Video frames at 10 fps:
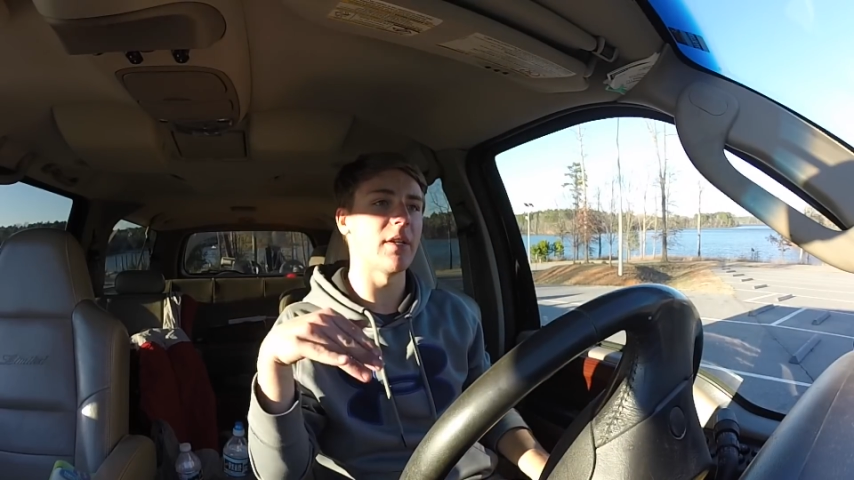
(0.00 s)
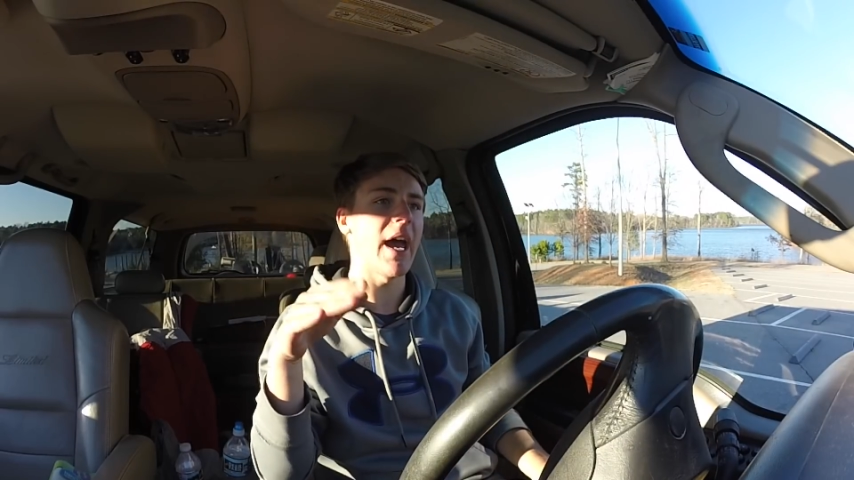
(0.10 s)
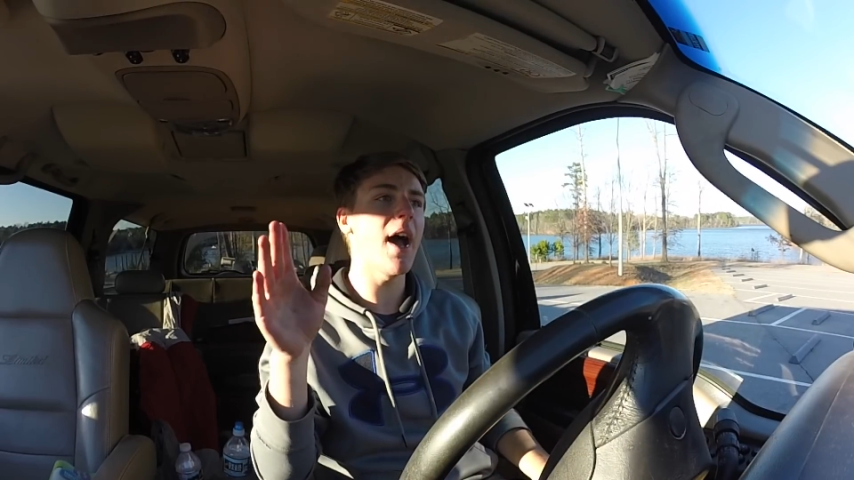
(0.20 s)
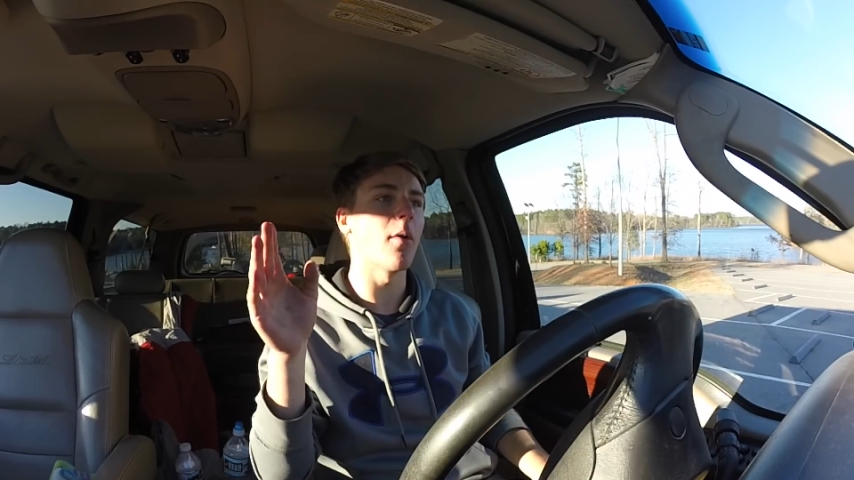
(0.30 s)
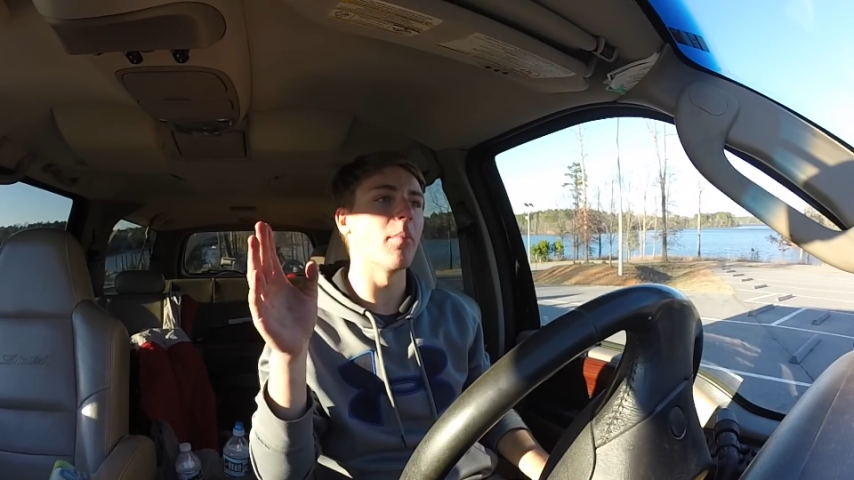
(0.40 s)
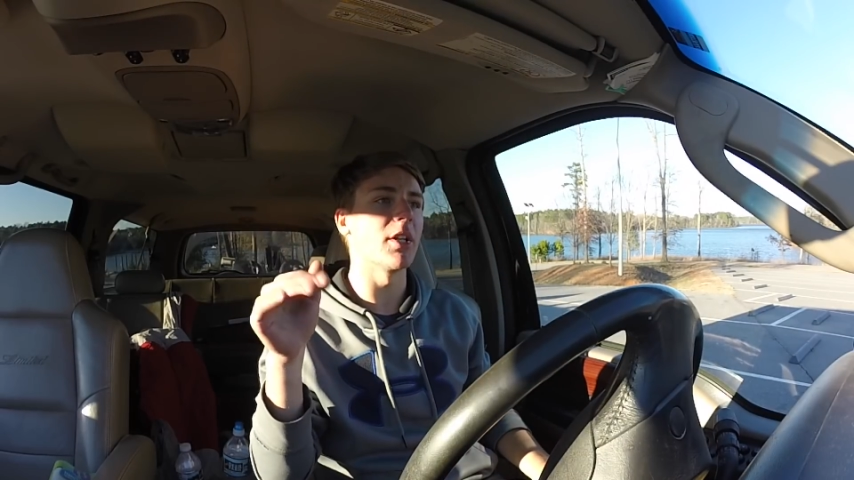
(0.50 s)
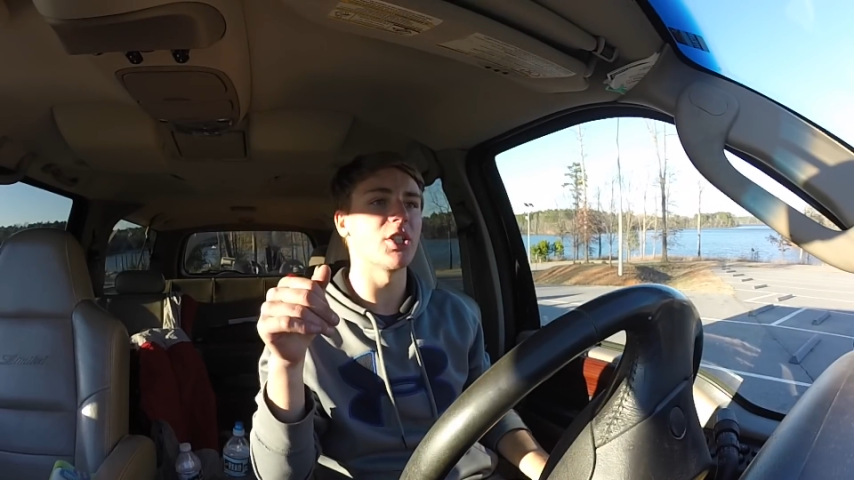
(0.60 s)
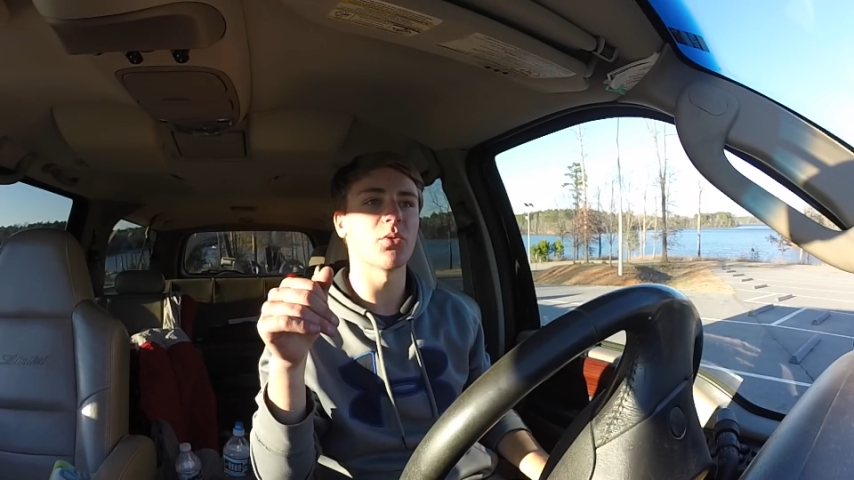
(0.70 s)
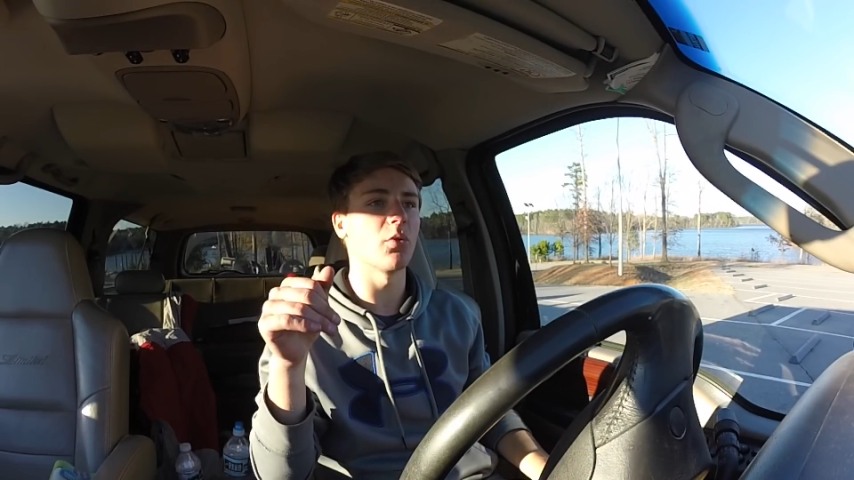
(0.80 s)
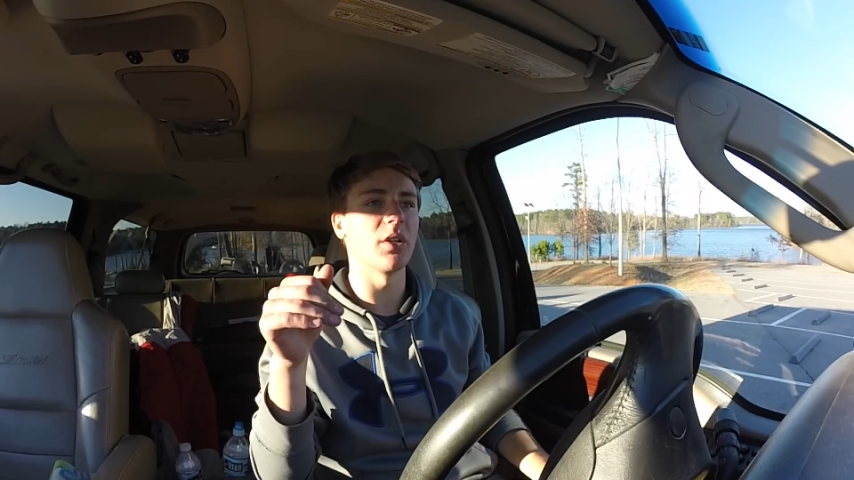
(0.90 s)
down, but it
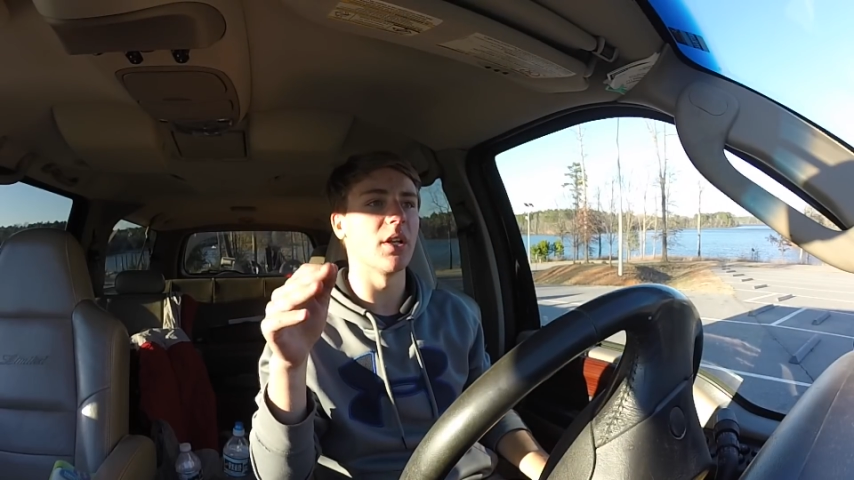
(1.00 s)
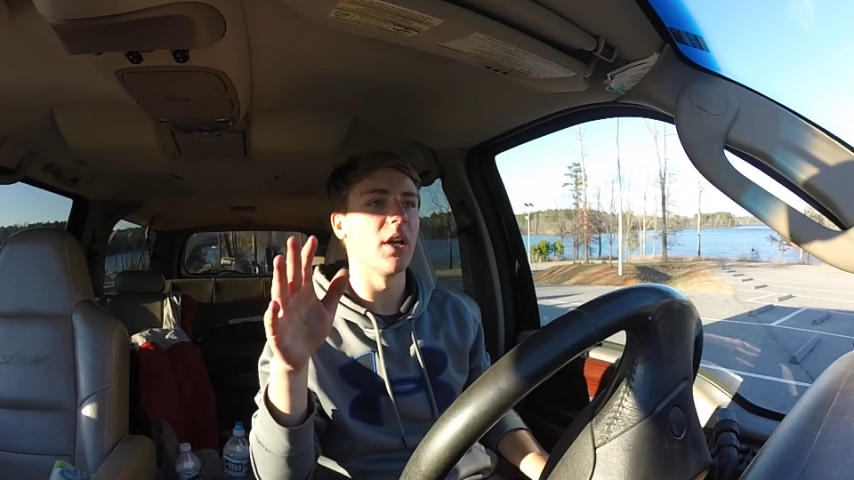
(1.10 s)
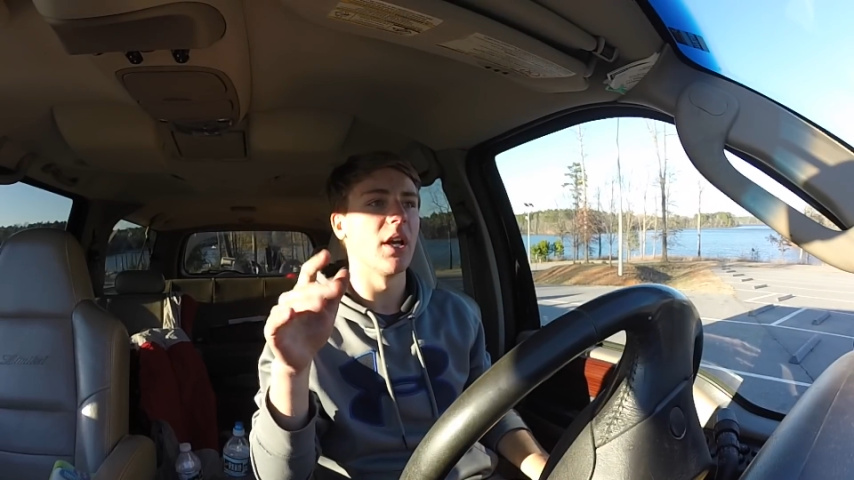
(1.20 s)
just wouldn't.